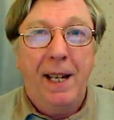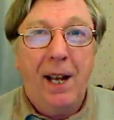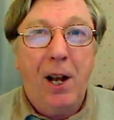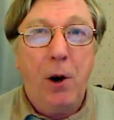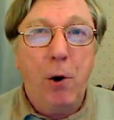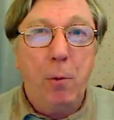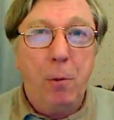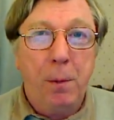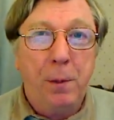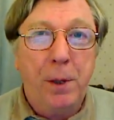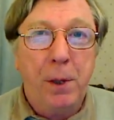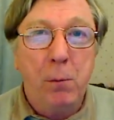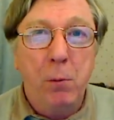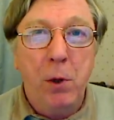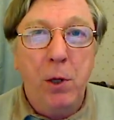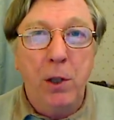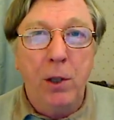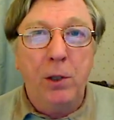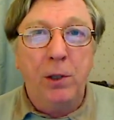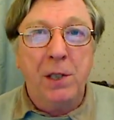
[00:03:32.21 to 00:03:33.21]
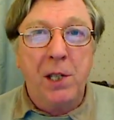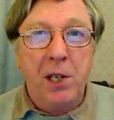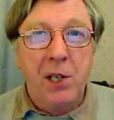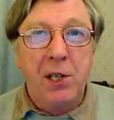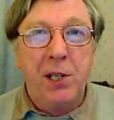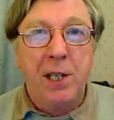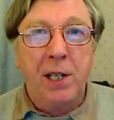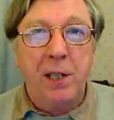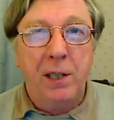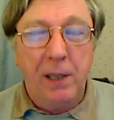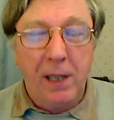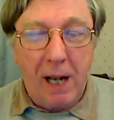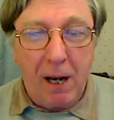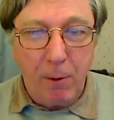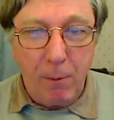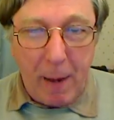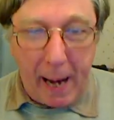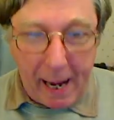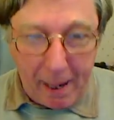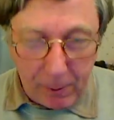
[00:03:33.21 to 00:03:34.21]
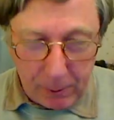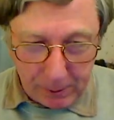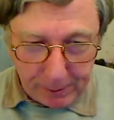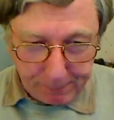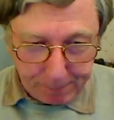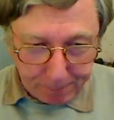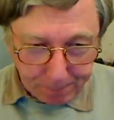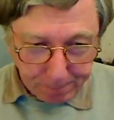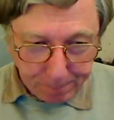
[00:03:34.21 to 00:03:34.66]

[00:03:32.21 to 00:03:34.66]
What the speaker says: hope the world is still around.